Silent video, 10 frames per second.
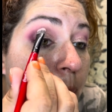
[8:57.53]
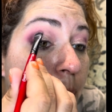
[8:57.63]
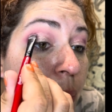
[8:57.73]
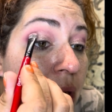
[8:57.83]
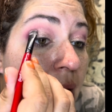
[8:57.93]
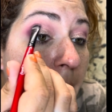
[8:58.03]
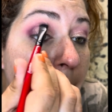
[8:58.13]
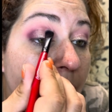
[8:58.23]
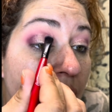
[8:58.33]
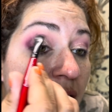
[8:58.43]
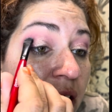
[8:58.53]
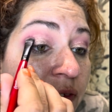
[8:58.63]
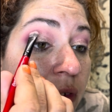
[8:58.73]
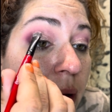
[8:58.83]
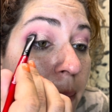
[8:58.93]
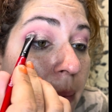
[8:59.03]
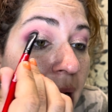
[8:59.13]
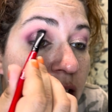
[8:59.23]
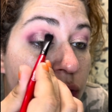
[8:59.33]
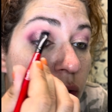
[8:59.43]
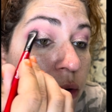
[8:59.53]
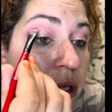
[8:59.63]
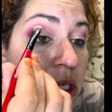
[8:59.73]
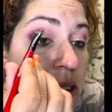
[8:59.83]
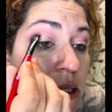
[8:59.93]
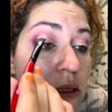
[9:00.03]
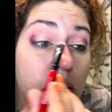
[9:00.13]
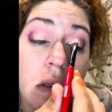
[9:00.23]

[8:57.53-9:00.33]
put it above my natural crease